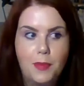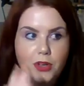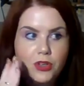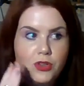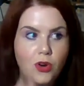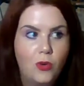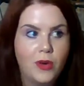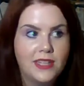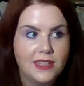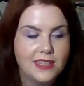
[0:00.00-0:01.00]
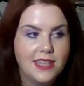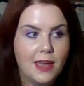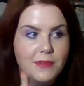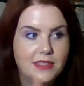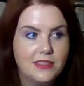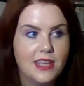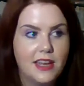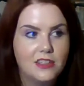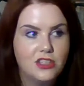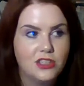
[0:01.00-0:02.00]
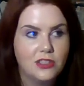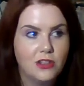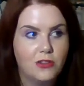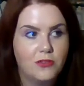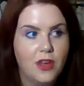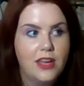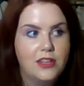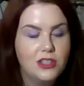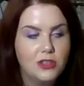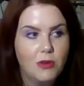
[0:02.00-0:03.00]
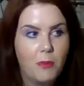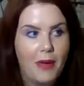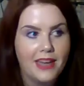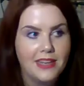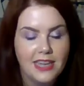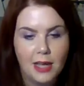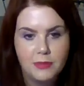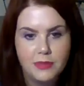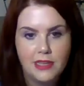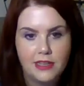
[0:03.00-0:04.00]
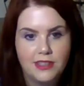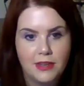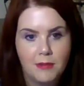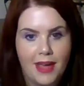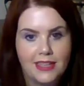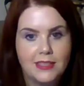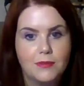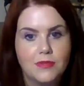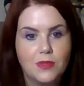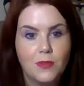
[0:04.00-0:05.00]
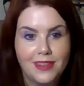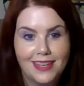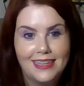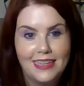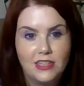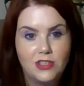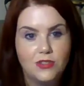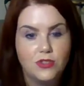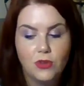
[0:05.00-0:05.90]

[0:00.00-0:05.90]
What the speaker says: but knowing that Sam is intelligent enough to abandon absolutes and maxims when they need to.